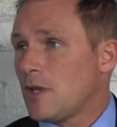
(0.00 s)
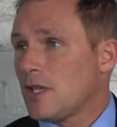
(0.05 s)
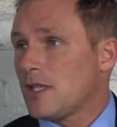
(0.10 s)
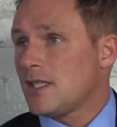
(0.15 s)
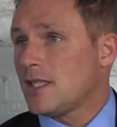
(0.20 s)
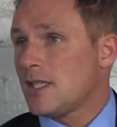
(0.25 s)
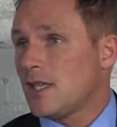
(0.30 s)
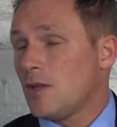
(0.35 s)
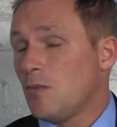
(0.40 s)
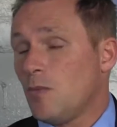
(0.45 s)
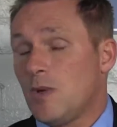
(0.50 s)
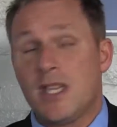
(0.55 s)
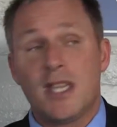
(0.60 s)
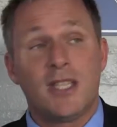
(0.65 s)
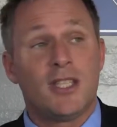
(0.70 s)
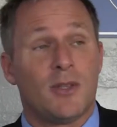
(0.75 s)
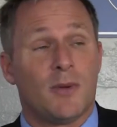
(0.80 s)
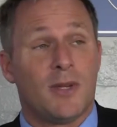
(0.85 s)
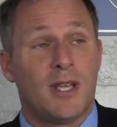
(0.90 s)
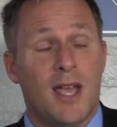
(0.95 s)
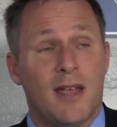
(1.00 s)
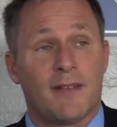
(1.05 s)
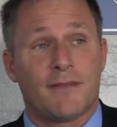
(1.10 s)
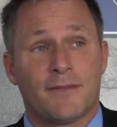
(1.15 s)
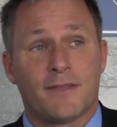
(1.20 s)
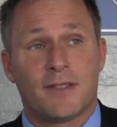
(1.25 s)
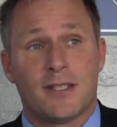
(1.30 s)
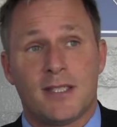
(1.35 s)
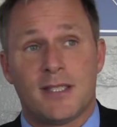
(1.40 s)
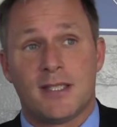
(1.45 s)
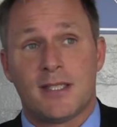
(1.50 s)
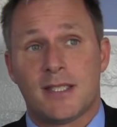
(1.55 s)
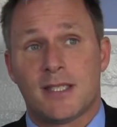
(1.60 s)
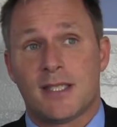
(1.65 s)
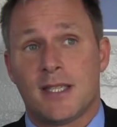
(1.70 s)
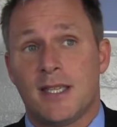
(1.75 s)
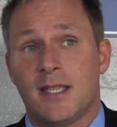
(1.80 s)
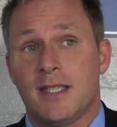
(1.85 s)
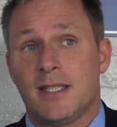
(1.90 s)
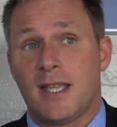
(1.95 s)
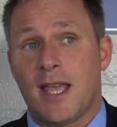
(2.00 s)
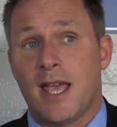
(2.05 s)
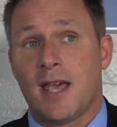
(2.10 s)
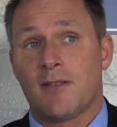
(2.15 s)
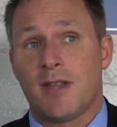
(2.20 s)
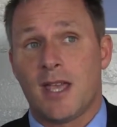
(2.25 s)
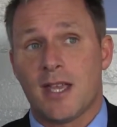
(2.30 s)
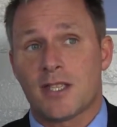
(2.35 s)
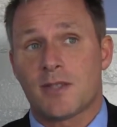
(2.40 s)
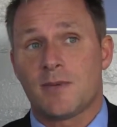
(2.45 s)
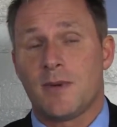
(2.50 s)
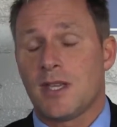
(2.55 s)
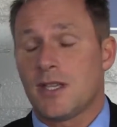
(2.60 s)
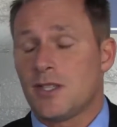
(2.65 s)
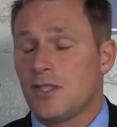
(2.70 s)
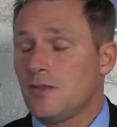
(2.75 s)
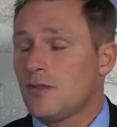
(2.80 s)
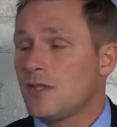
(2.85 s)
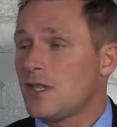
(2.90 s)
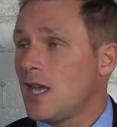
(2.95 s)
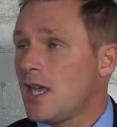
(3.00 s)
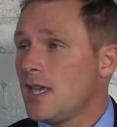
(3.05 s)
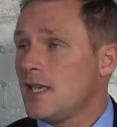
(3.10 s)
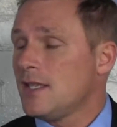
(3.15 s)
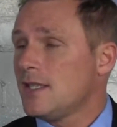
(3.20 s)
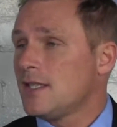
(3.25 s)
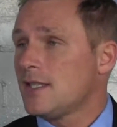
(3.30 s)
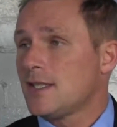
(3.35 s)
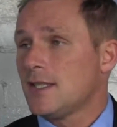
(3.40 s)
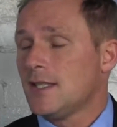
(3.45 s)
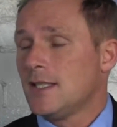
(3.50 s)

But we didn't do enough, and now next week, as you say,